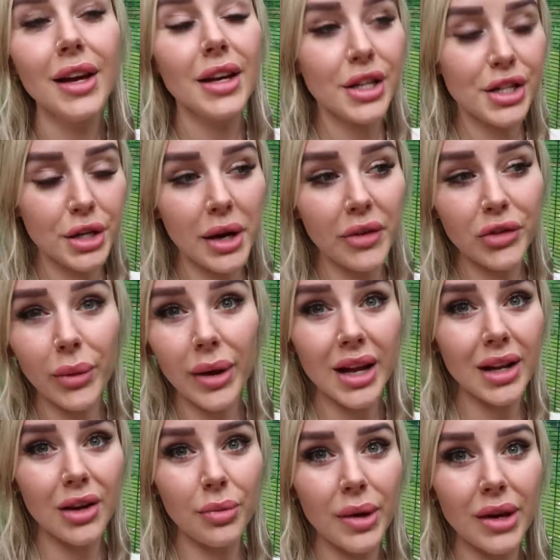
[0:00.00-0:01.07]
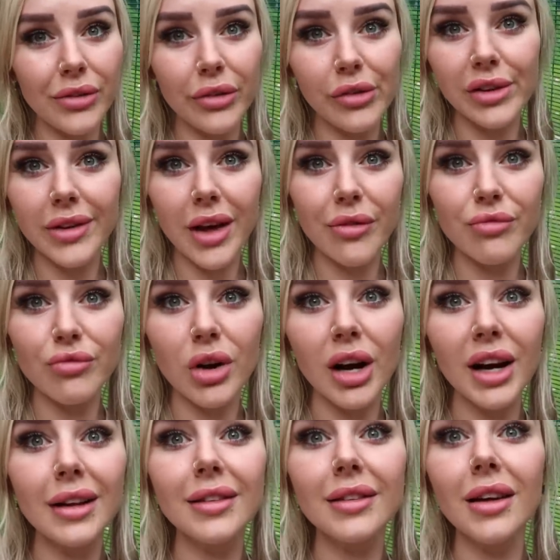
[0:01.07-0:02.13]
you do have to wait a little bit for Reserve and
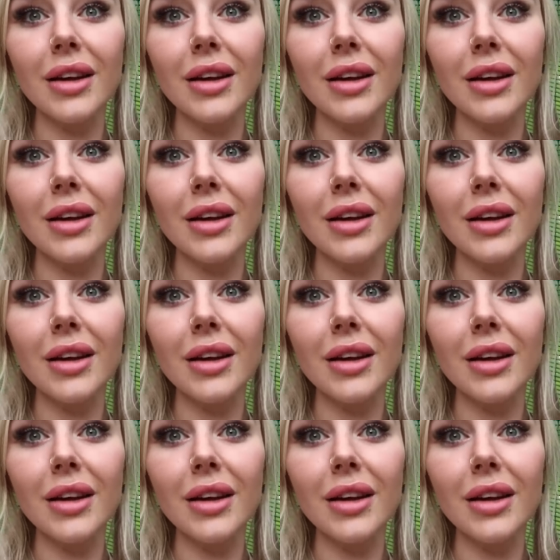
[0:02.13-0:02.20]
Ride.